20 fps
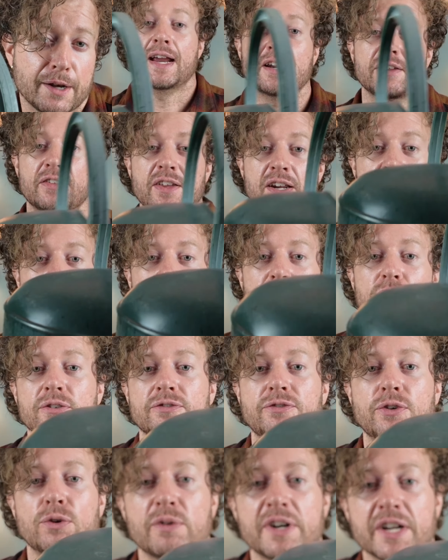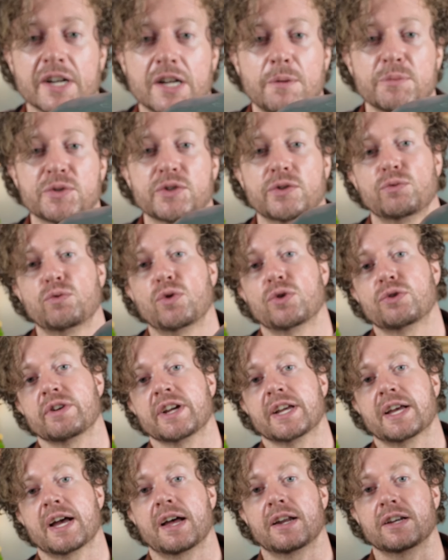Anything to look for when it comes to a
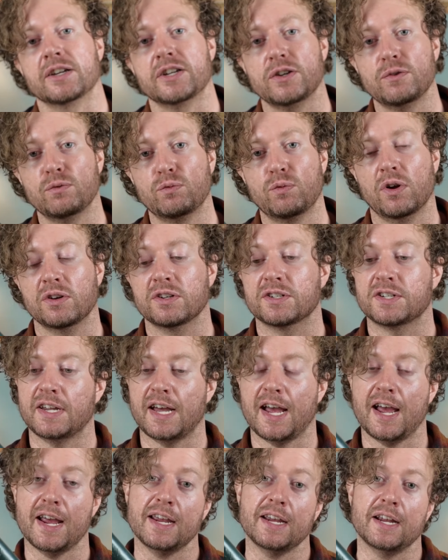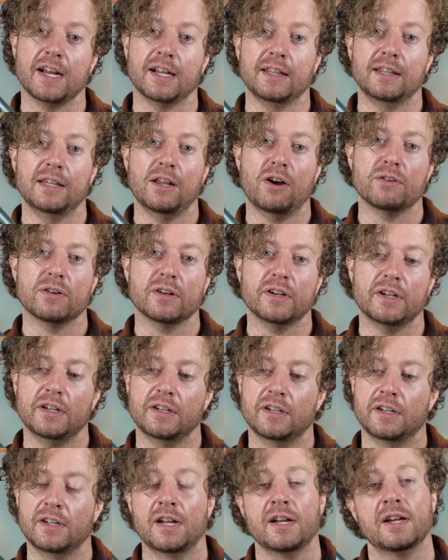watering can. You want a long
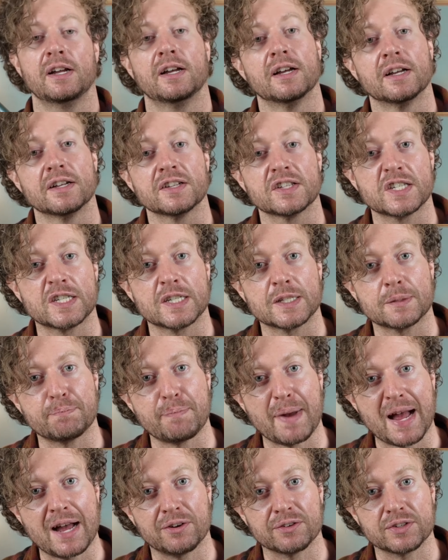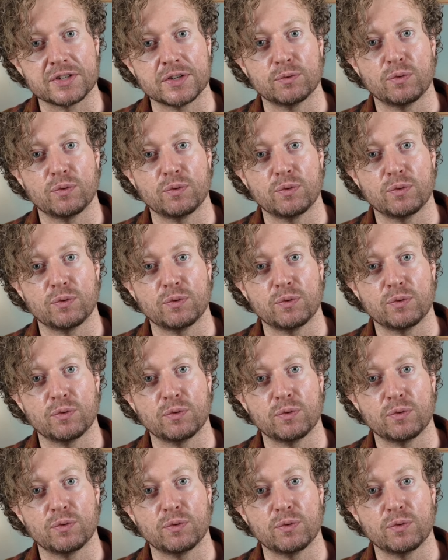spout.